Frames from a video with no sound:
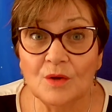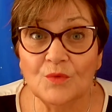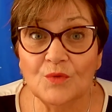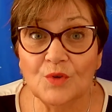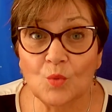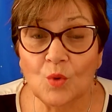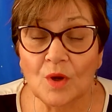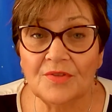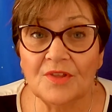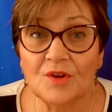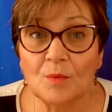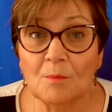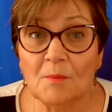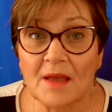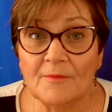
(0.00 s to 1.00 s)
for what
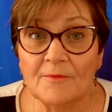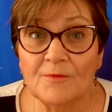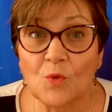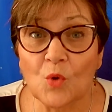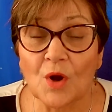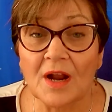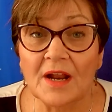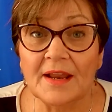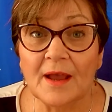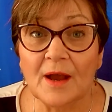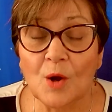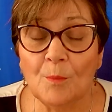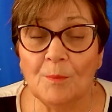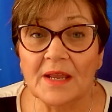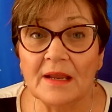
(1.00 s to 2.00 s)
they're meant for and
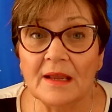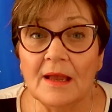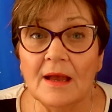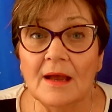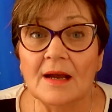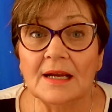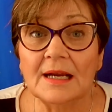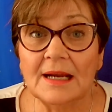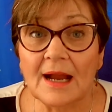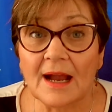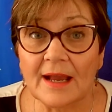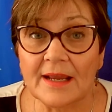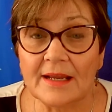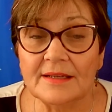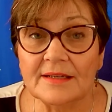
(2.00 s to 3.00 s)
helping
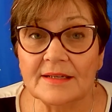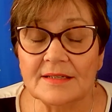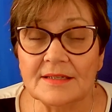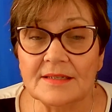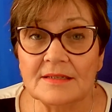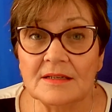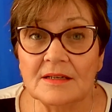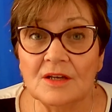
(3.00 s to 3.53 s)
guide us